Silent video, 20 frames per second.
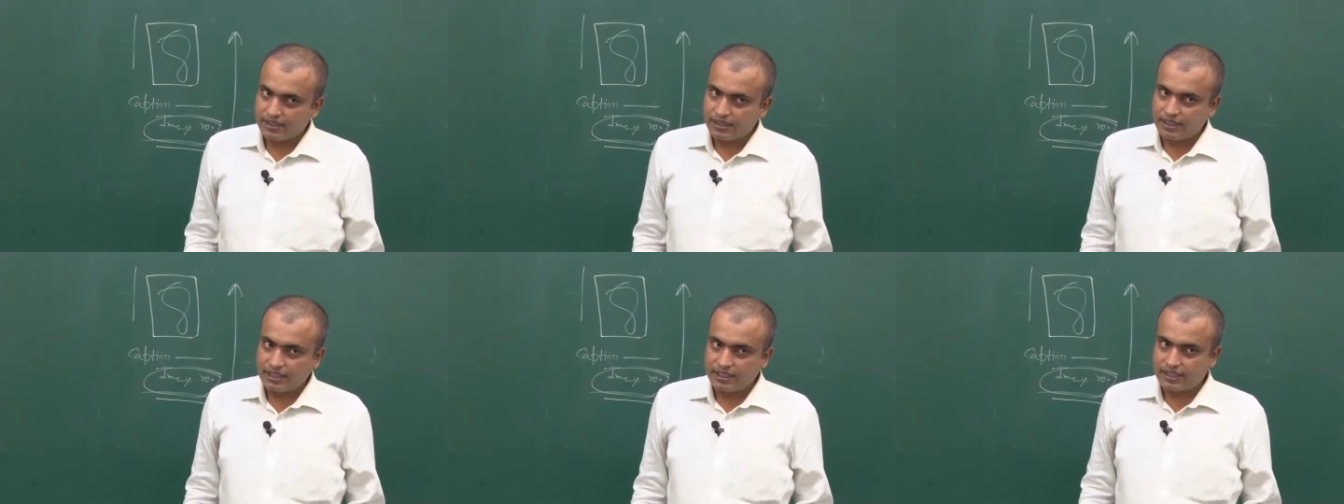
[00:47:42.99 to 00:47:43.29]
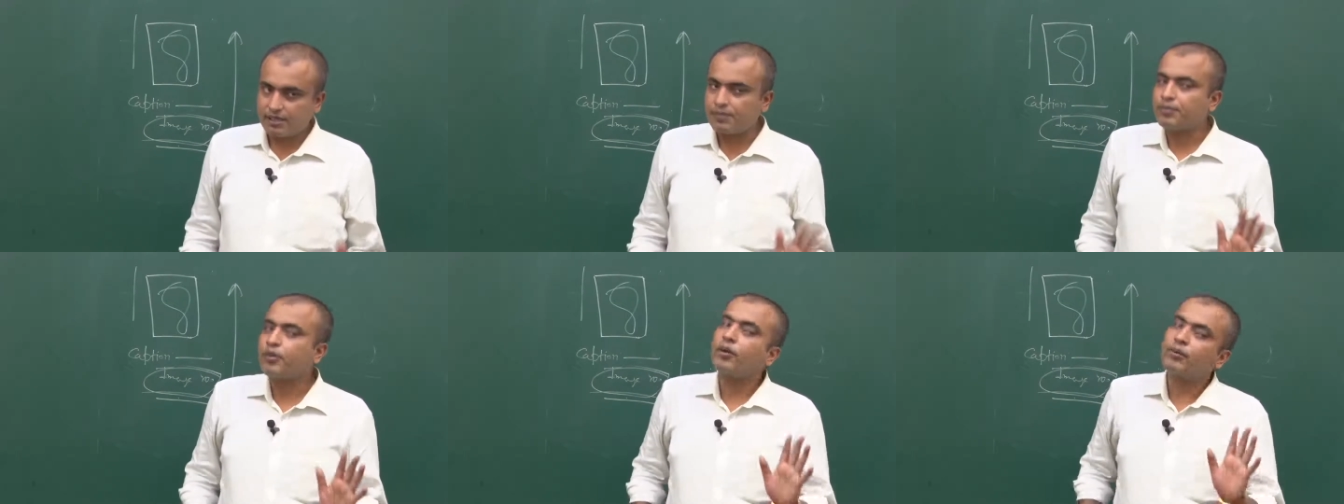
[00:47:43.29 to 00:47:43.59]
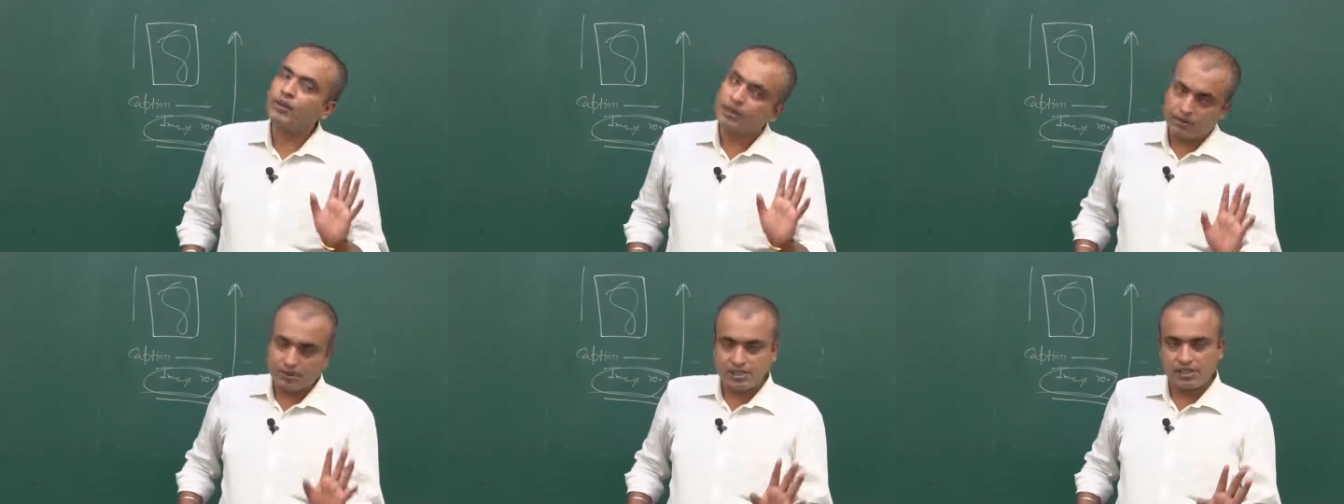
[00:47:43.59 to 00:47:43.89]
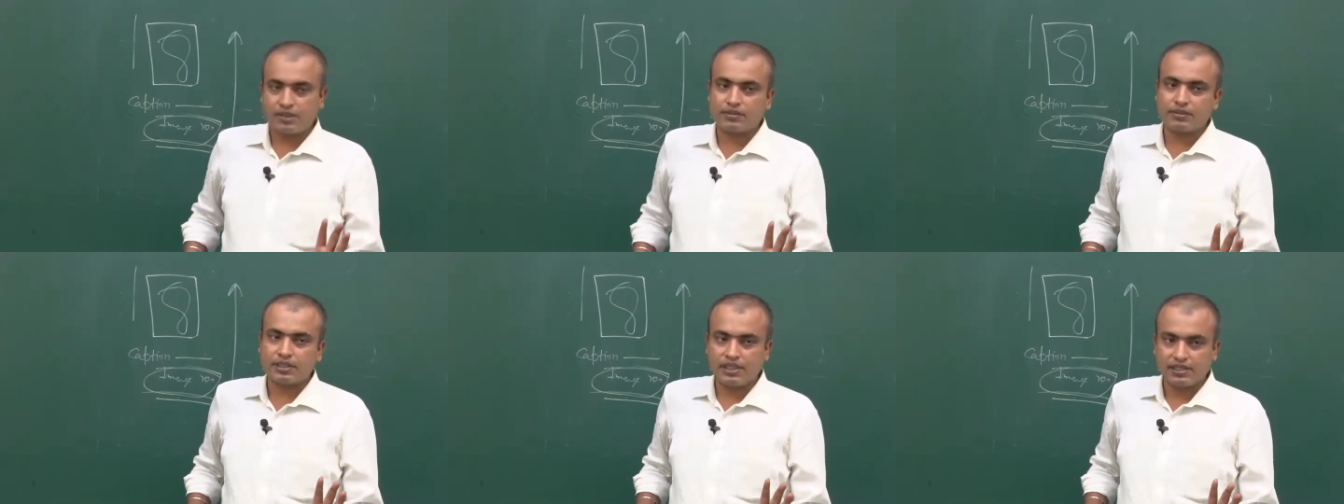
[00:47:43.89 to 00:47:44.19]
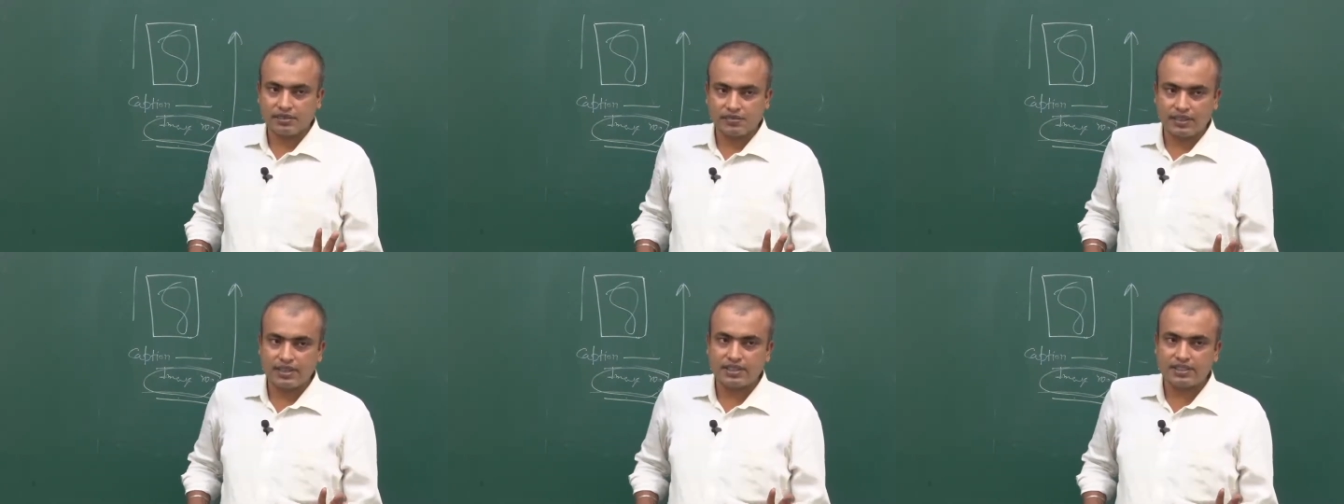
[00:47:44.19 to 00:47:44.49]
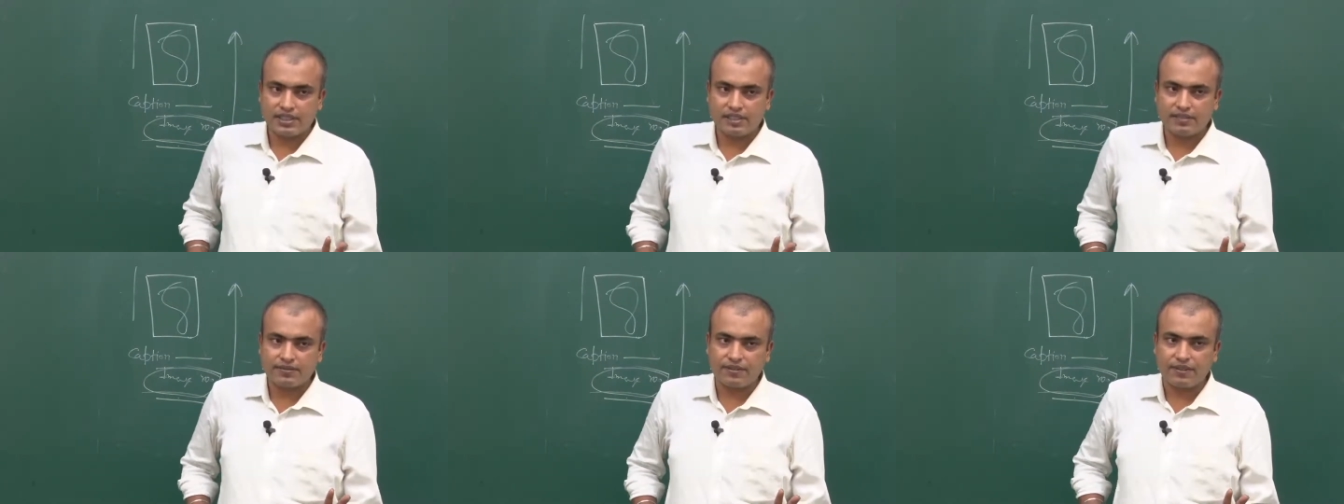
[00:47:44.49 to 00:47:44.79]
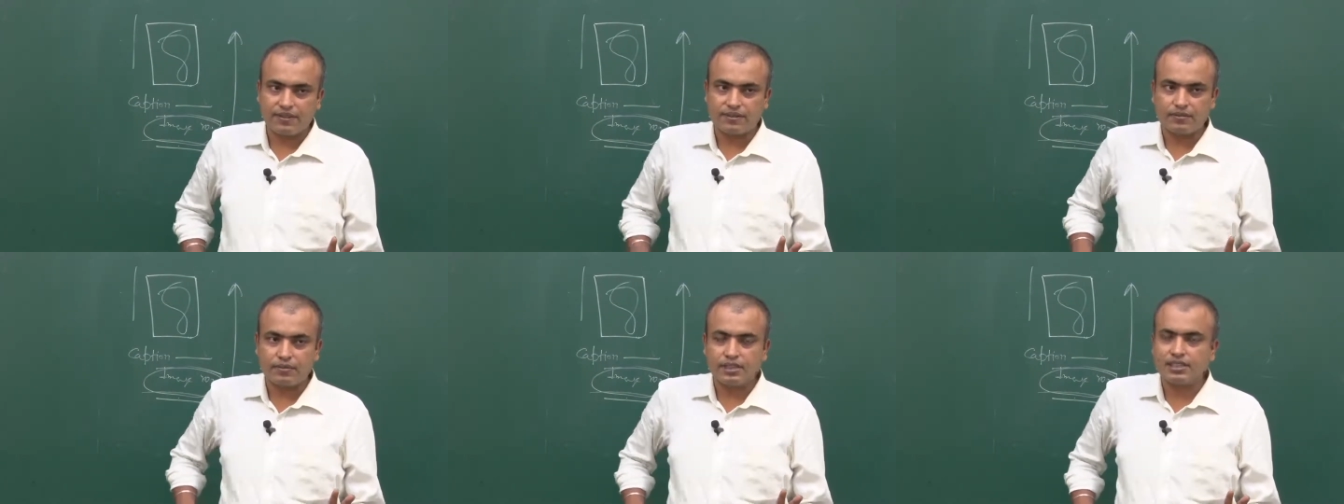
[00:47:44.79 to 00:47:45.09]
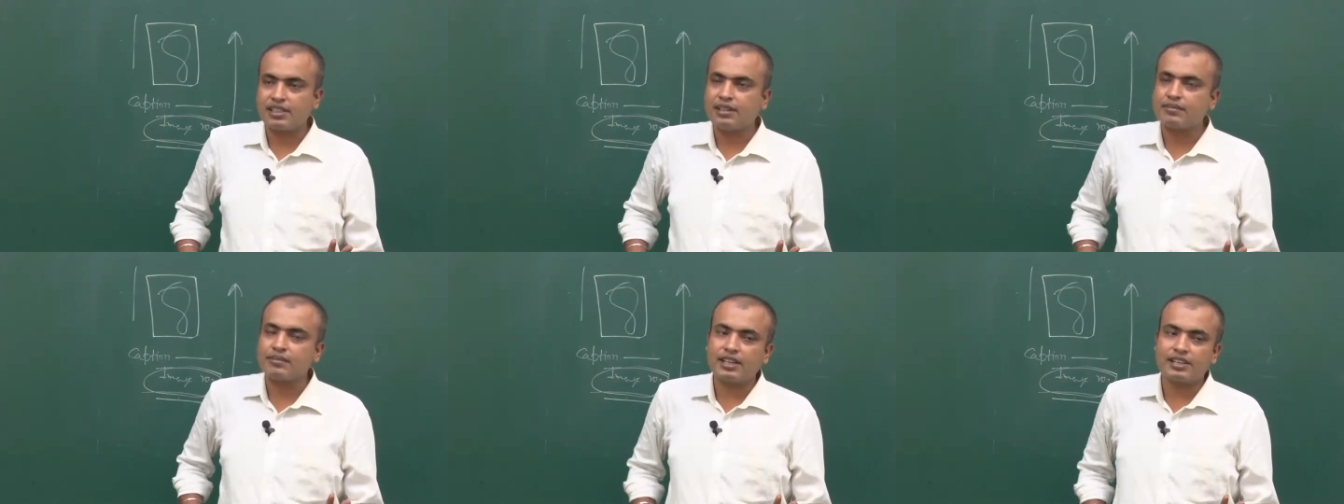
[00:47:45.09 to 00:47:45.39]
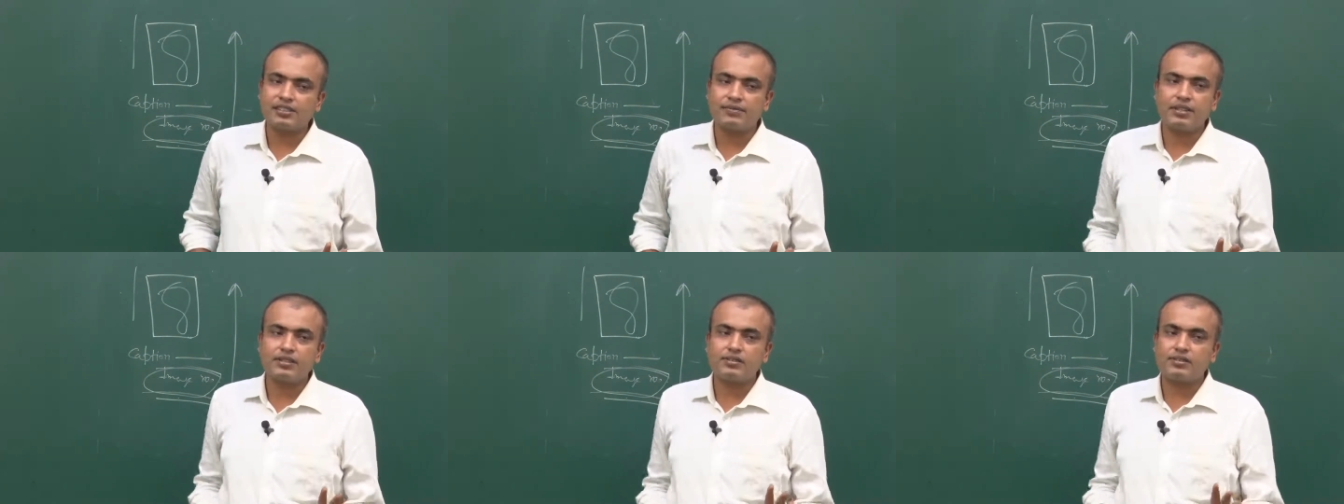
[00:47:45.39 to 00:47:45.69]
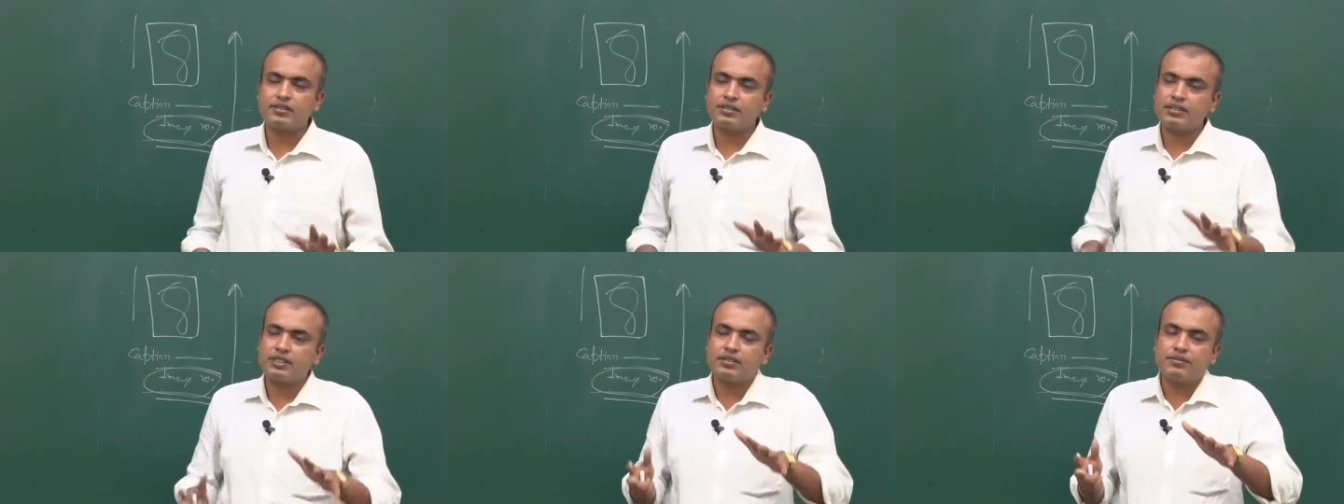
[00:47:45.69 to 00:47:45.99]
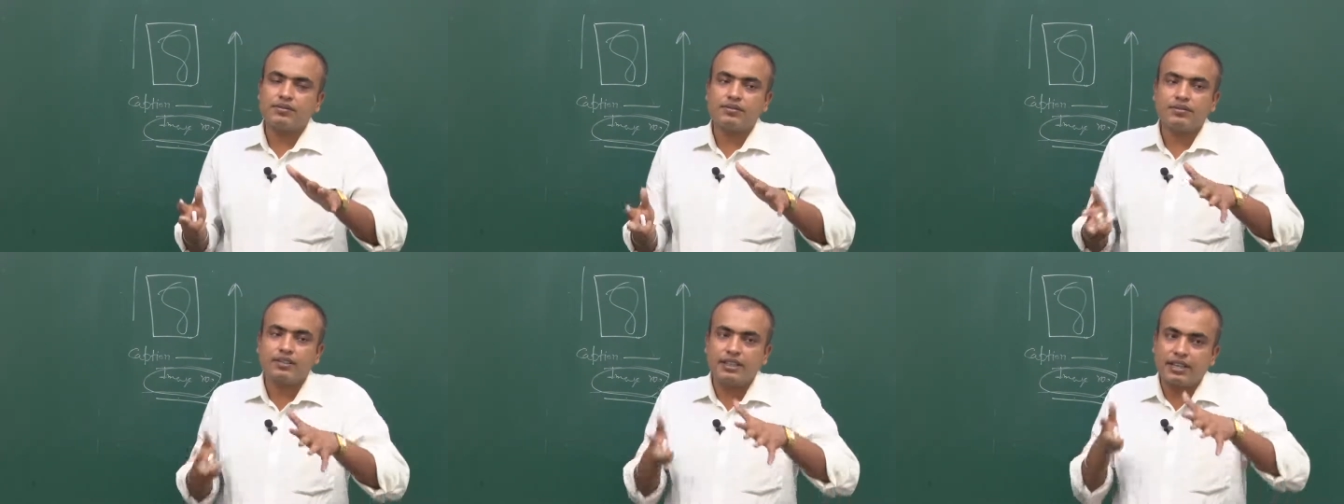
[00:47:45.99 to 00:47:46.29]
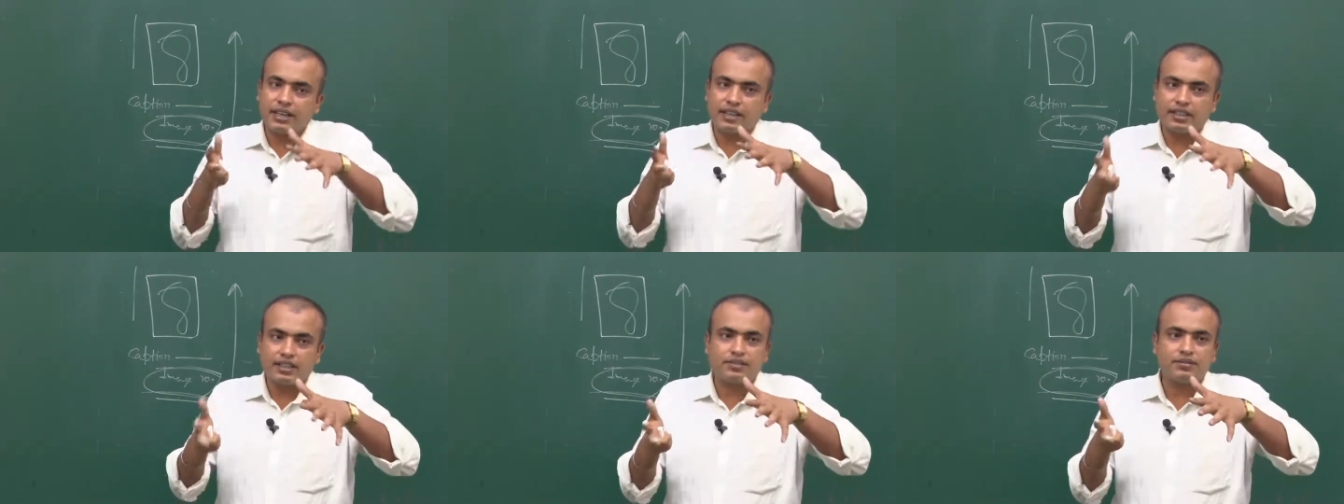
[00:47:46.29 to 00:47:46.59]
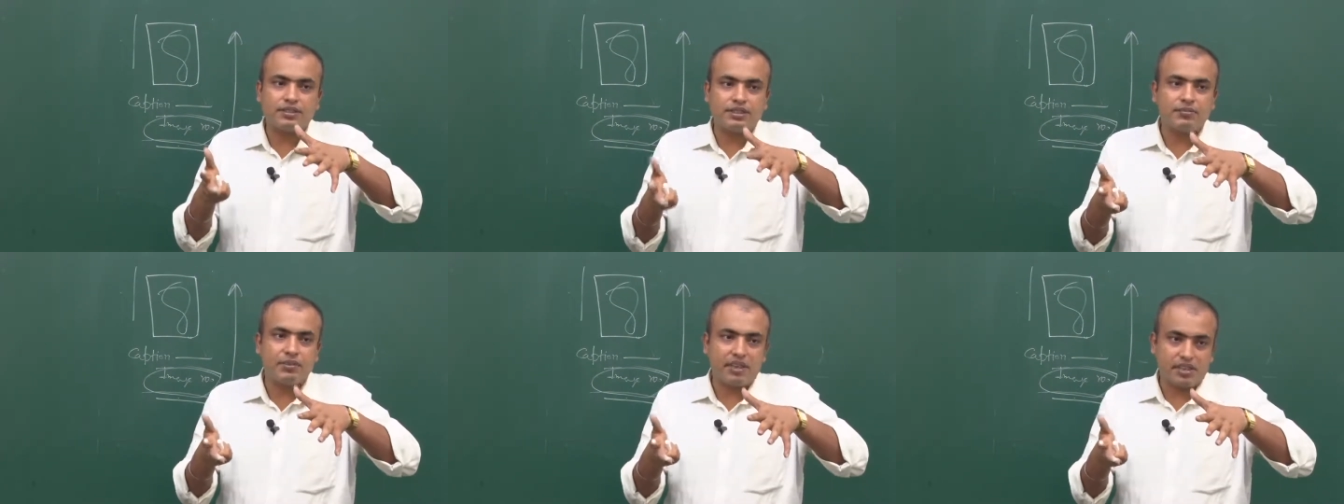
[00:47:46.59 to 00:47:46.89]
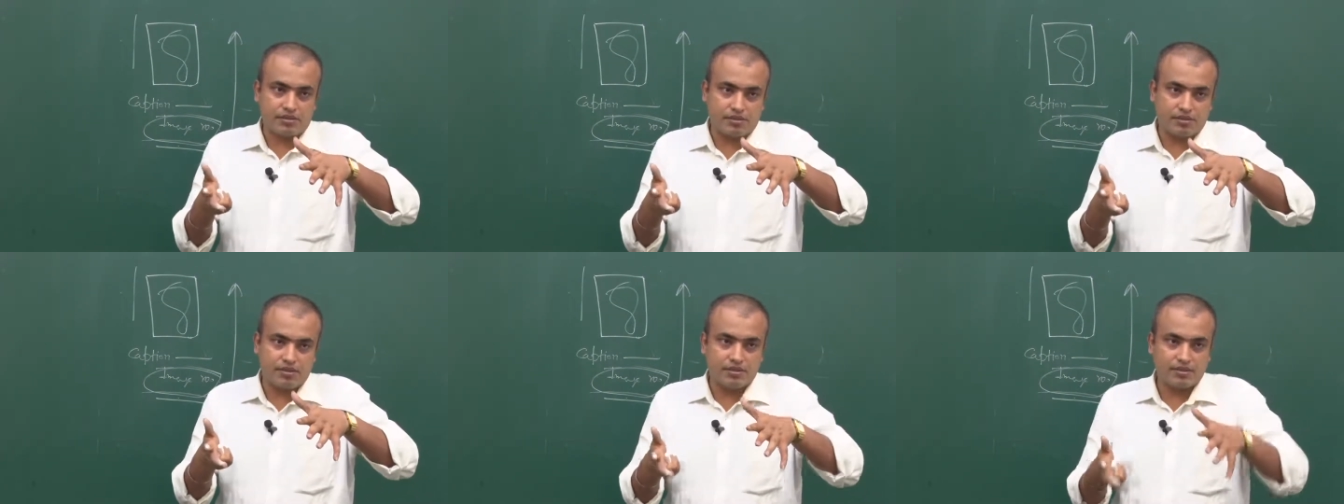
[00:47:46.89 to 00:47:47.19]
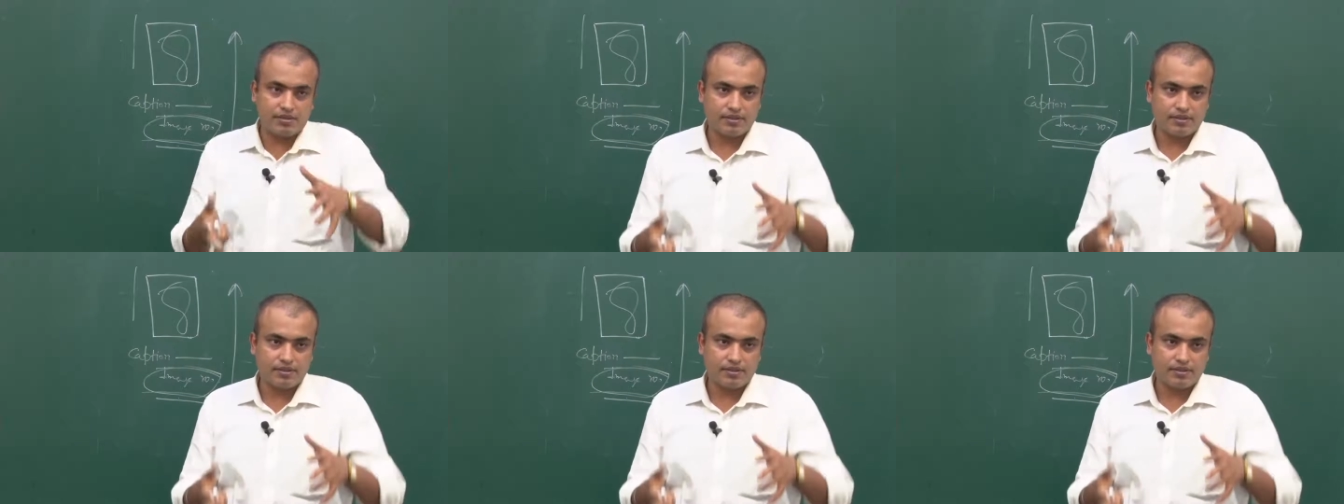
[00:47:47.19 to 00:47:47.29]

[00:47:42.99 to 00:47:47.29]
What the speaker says: It is a problem with some class files I have found, but some class files will give you directly to the image.